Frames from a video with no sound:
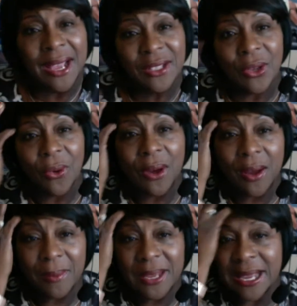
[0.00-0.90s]

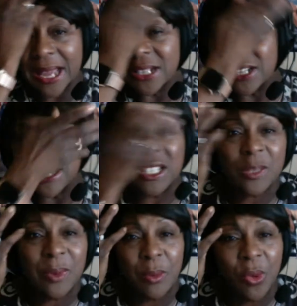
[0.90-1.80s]
So he got a chance to
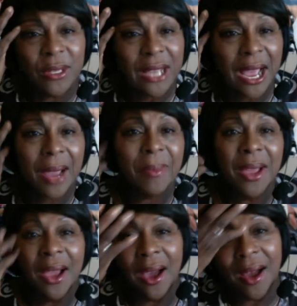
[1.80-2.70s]
spend more time
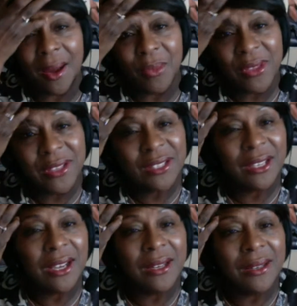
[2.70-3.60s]
with his
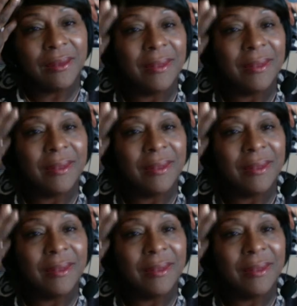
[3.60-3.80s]
son